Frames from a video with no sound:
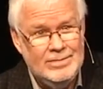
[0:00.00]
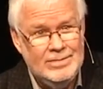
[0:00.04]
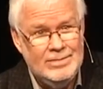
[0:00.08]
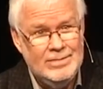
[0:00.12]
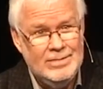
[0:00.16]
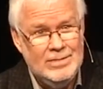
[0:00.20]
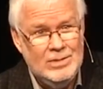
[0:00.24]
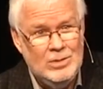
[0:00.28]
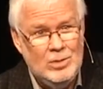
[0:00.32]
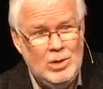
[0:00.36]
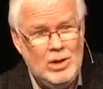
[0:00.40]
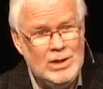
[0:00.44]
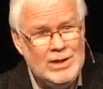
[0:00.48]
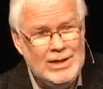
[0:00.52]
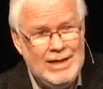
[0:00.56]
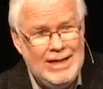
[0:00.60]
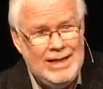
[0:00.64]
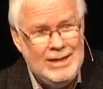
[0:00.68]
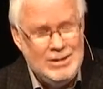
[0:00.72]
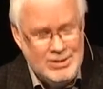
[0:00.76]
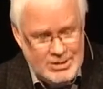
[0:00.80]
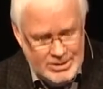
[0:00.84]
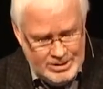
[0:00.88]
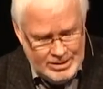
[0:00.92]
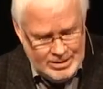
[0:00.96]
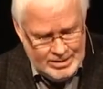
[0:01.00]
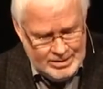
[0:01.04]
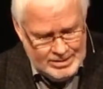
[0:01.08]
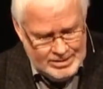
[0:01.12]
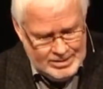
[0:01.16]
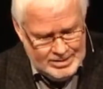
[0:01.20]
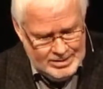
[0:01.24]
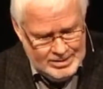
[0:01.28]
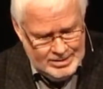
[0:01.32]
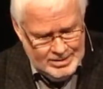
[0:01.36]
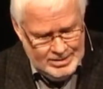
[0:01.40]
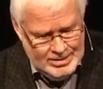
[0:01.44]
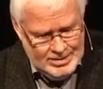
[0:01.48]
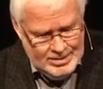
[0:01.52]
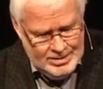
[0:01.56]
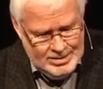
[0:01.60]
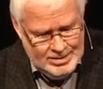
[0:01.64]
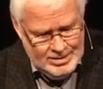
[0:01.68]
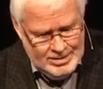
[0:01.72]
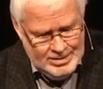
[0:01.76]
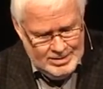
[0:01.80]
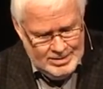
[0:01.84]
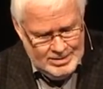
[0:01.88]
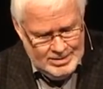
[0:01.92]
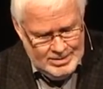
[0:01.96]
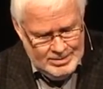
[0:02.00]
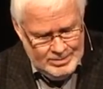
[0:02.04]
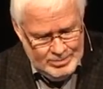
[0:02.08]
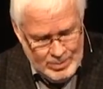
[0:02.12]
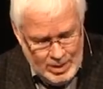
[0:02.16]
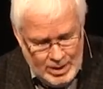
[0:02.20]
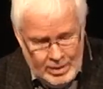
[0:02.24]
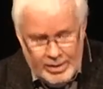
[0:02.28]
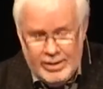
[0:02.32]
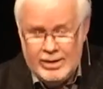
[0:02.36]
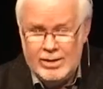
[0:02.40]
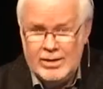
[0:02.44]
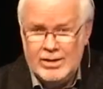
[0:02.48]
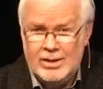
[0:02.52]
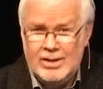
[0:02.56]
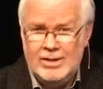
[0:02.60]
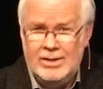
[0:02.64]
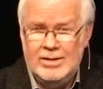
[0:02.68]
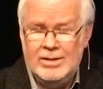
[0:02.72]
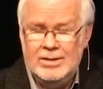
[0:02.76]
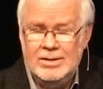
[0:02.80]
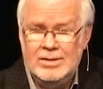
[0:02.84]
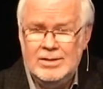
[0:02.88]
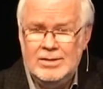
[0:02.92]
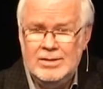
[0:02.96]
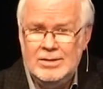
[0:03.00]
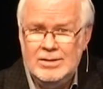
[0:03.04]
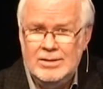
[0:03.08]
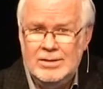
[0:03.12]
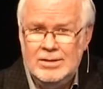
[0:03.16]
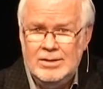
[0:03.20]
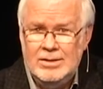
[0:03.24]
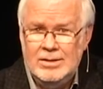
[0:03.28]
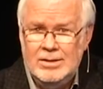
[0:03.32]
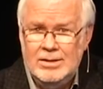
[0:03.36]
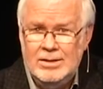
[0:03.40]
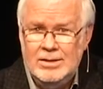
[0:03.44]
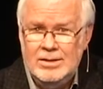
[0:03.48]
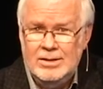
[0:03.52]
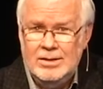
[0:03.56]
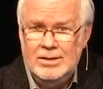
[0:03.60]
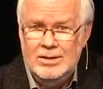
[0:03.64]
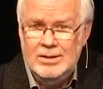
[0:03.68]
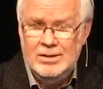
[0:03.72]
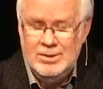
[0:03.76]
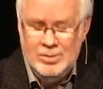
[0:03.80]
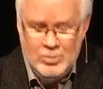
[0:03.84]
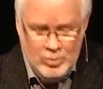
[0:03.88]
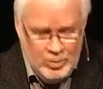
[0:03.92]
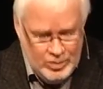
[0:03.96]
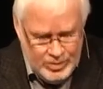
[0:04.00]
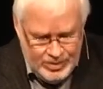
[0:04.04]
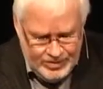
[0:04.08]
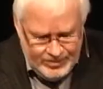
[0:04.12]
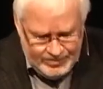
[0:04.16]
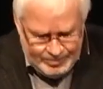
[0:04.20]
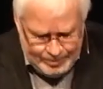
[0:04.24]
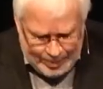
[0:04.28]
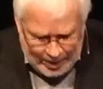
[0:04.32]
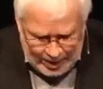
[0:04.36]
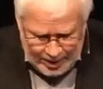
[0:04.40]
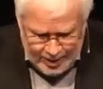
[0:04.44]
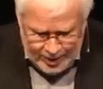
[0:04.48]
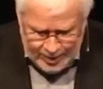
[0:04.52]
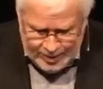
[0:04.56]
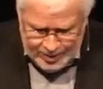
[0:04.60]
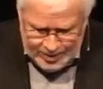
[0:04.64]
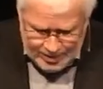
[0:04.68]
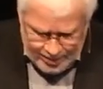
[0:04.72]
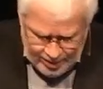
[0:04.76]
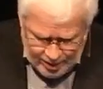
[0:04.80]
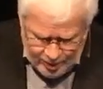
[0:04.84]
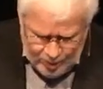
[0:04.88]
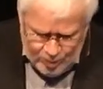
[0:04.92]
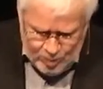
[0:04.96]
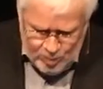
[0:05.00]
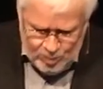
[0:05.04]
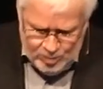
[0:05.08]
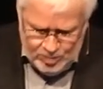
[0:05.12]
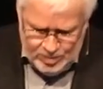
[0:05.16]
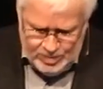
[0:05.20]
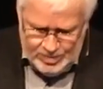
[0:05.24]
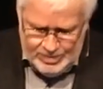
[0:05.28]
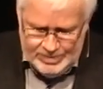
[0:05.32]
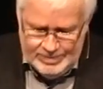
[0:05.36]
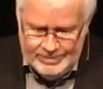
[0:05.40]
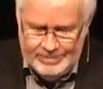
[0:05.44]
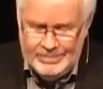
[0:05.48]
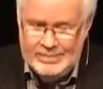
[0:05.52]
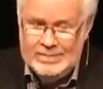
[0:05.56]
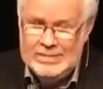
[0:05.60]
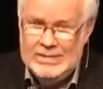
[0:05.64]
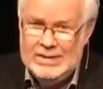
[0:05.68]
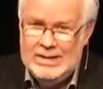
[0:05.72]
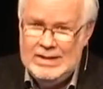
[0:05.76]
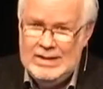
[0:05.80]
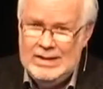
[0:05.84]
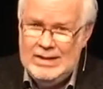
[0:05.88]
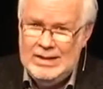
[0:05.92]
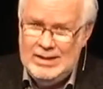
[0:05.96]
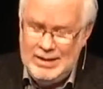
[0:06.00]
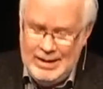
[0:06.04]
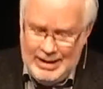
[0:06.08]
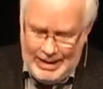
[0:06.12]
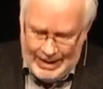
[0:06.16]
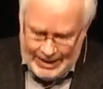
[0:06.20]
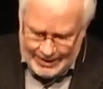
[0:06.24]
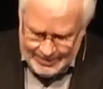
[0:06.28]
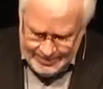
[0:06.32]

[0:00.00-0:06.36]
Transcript: What ancient monarch would have bowed low and